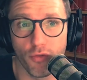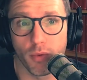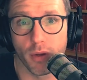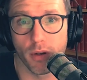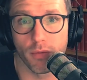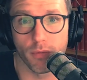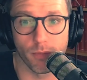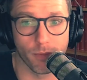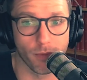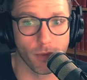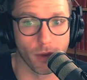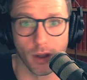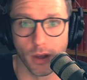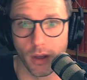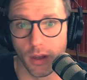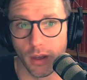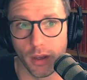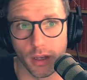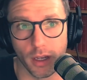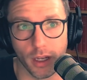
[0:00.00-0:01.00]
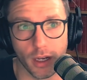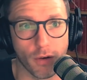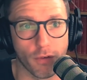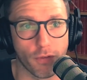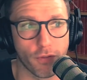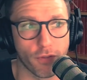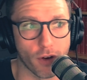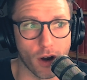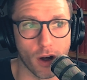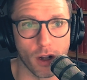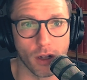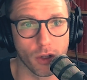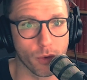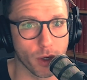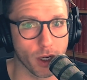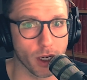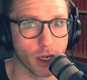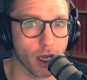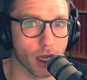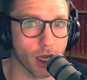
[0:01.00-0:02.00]
been
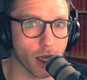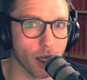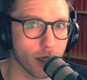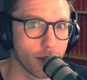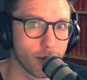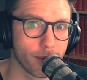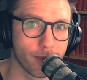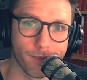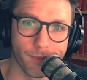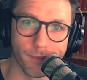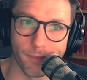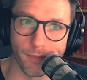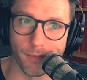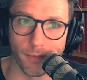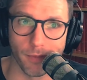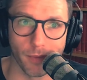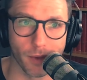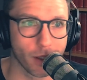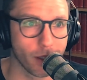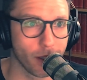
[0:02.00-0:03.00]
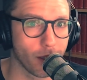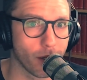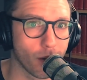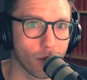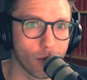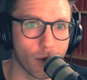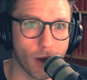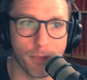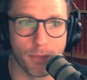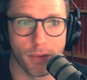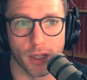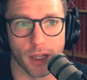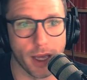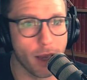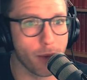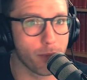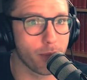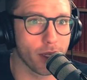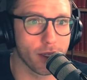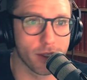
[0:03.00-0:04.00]
following a
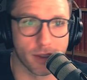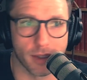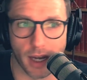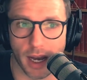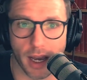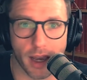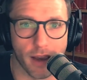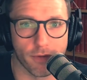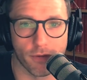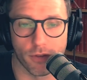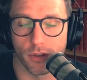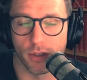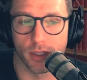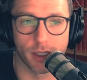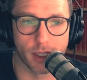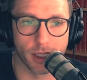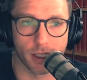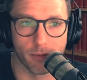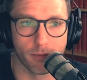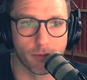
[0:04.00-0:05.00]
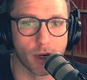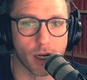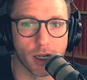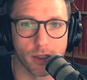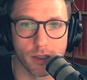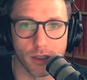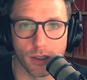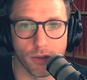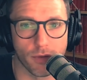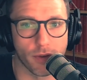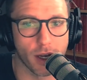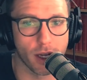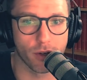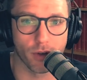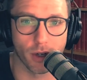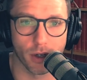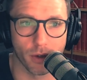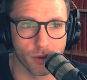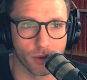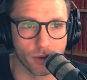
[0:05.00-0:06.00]
plant-based diet for 6 months and you've had
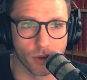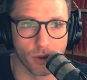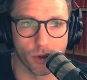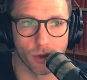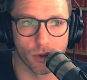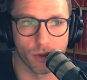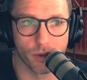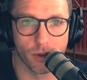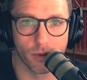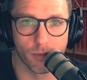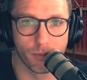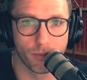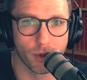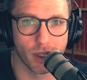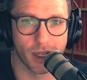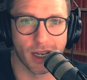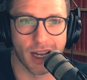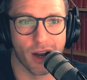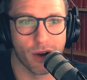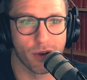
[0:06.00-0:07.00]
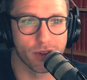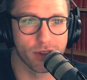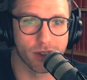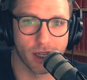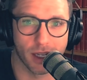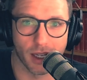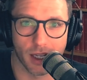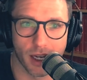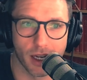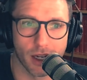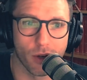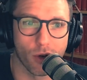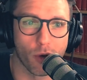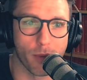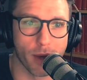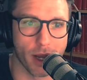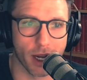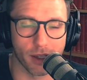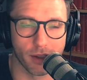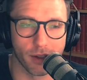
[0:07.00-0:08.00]
great results, but now it's like kind of going
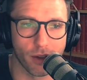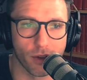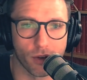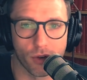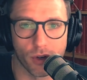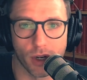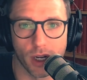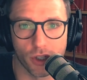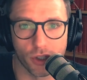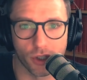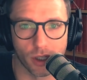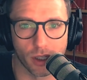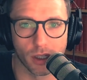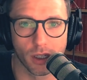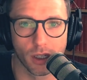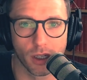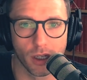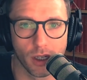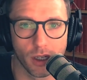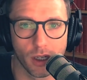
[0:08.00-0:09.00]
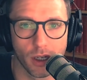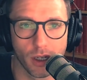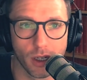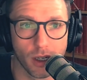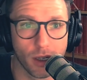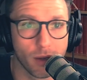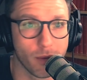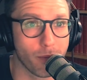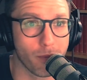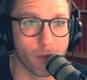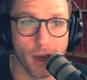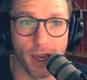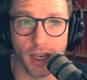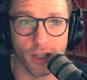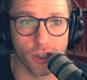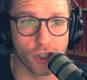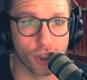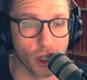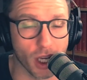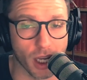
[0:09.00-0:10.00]
back in the other direction. Make a
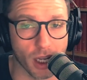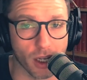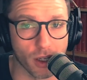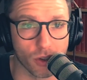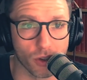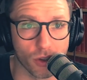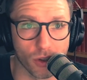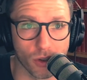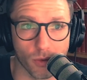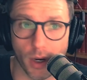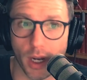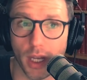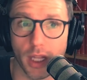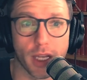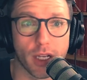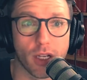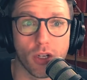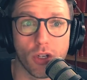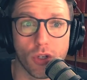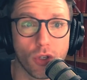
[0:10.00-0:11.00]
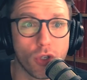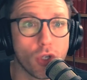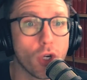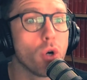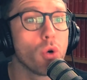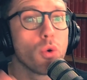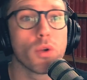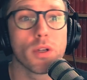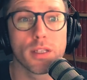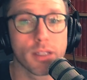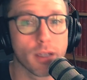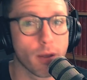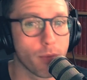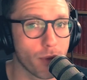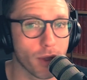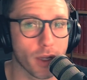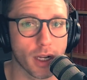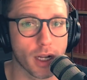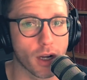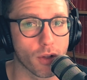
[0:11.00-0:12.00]
change, right? Like go to
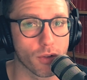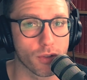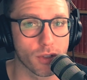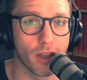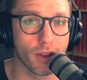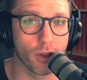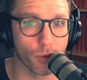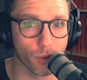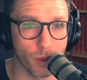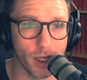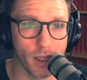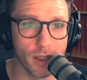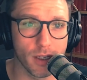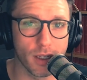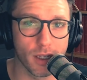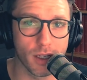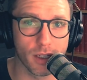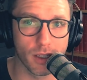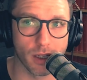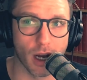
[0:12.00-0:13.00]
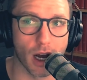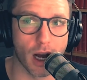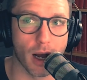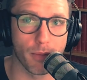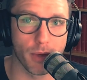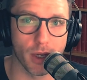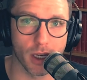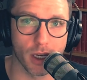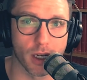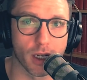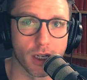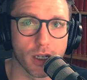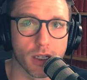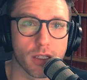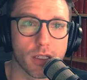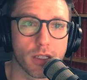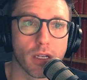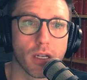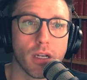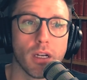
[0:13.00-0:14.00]
something else. And the reason is not
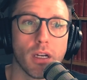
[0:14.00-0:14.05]
because